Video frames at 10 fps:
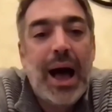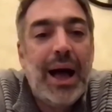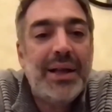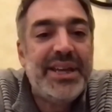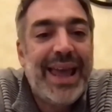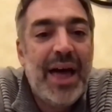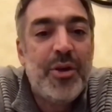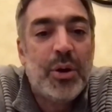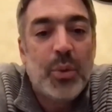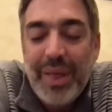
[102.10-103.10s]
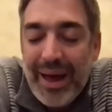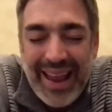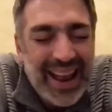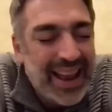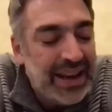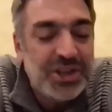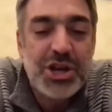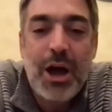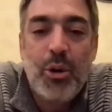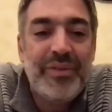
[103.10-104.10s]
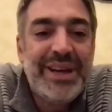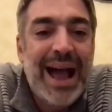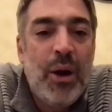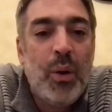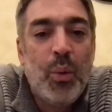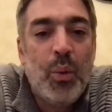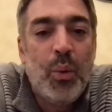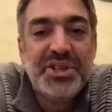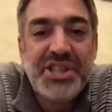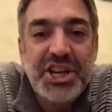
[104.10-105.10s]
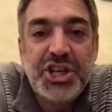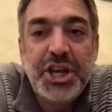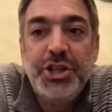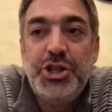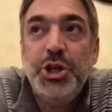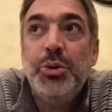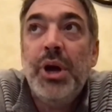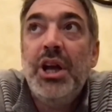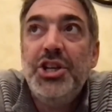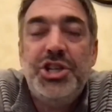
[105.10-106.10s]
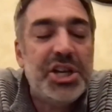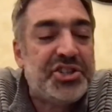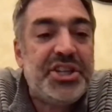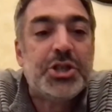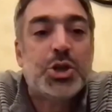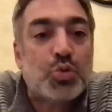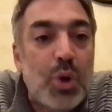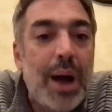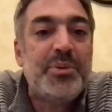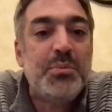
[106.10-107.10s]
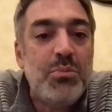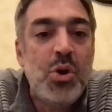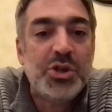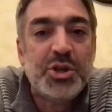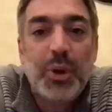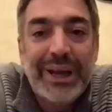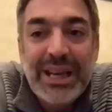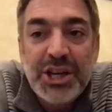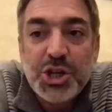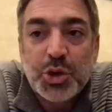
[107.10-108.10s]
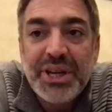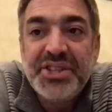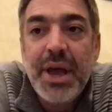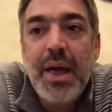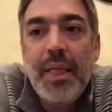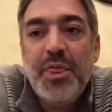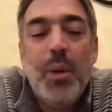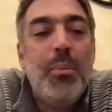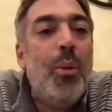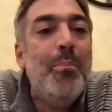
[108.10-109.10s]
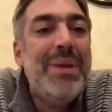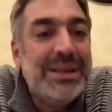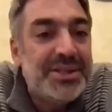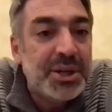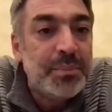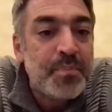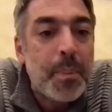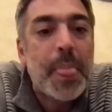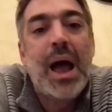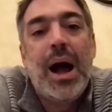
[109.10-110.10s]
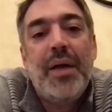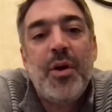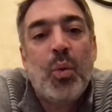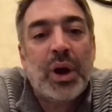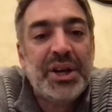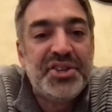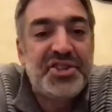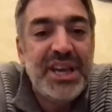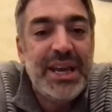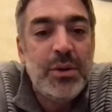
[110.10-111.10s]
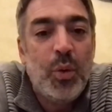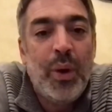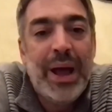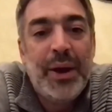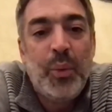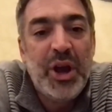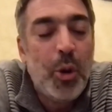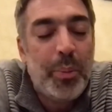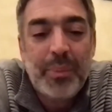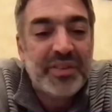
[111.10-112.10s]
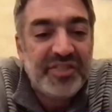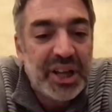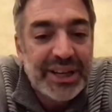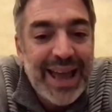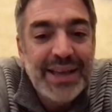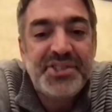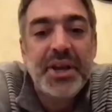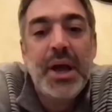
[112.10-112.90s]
together. Without any shadow of a doubt, we're positioned to just disrupt multiple industries. The momentum that we're going to see when we open up the floodgates,